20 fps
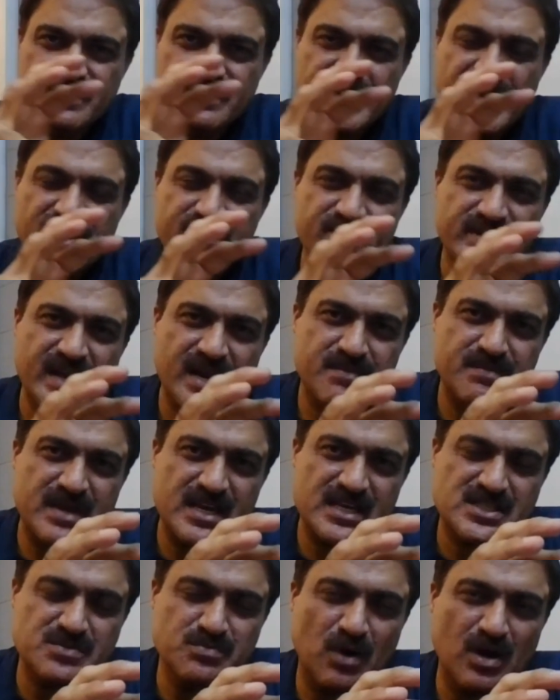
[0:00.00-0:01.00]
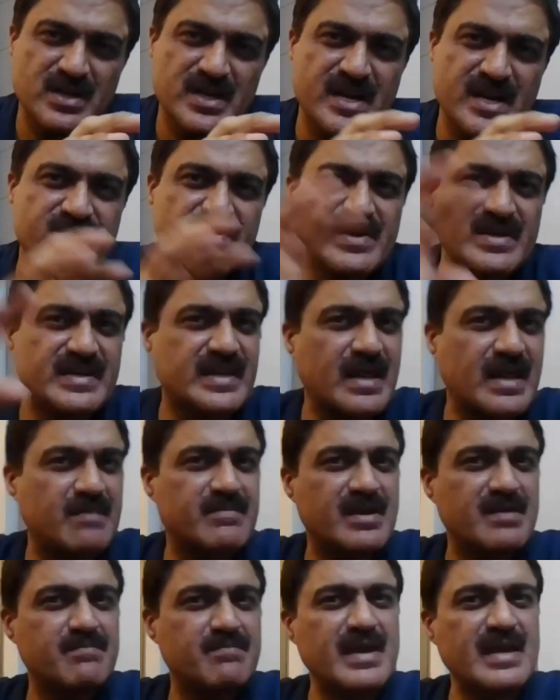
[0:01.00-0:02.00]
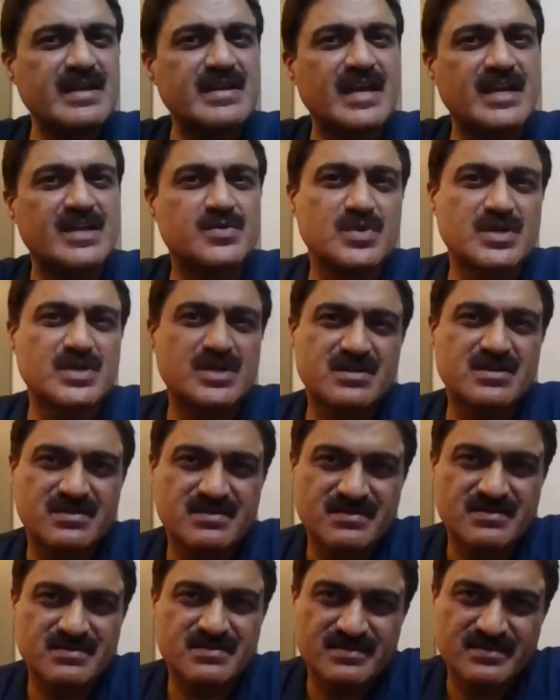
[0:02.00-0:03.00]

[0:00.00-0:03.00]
Network can be a small network, it can be a big network.